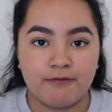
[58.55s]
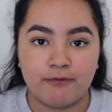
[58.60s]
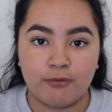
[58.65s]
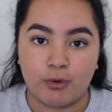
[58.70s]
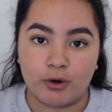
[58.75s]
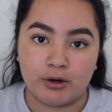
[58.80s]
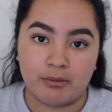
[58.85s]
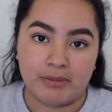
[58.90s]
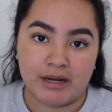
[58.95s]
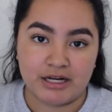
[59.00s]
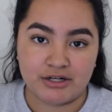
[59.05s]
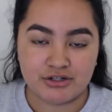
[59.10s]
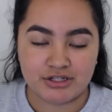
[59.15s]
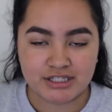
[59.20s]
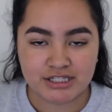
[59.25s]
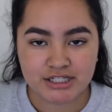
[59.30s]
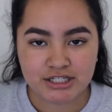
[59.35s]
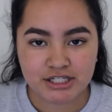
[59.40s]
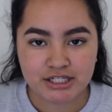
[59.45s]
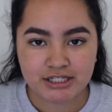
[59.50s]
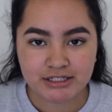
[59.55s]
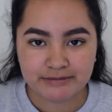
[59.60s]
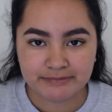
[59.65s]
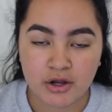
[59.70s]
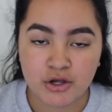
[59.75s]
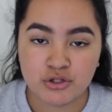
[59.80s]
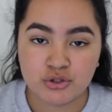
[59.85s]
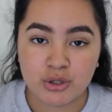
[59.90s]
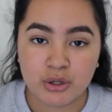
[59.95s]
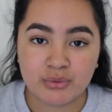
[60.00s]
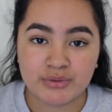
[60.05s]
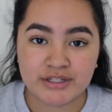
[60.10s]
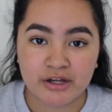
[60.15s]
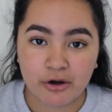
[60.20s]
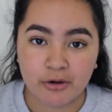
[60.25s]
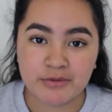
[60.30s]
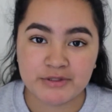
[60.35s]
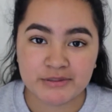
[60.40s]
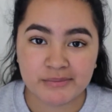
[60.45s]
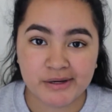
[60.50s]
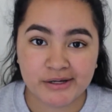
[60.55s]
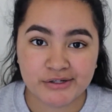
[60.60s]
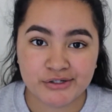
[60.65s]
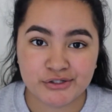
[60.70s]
for my transition. So I was almost about